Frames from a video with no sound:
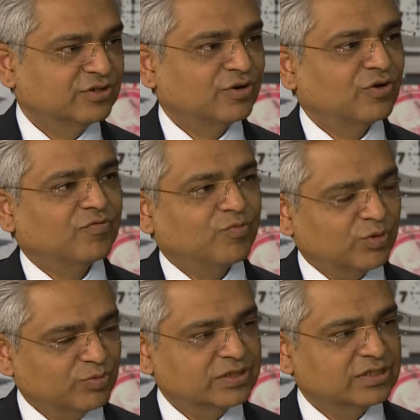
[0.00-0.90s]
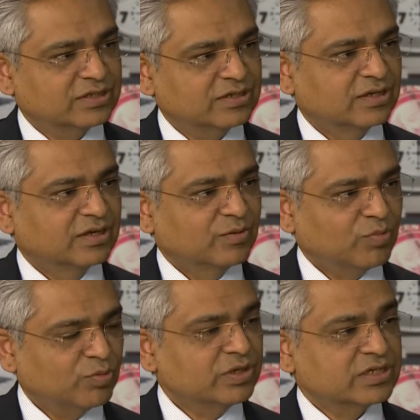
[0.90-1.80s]
of what we see.
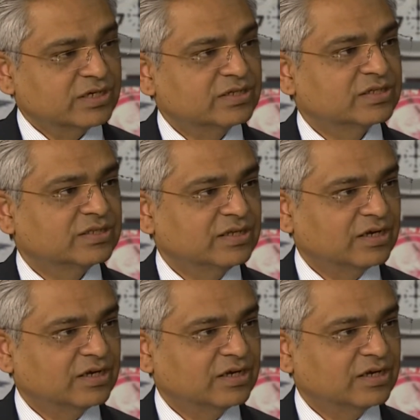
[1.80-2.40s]
What we see is the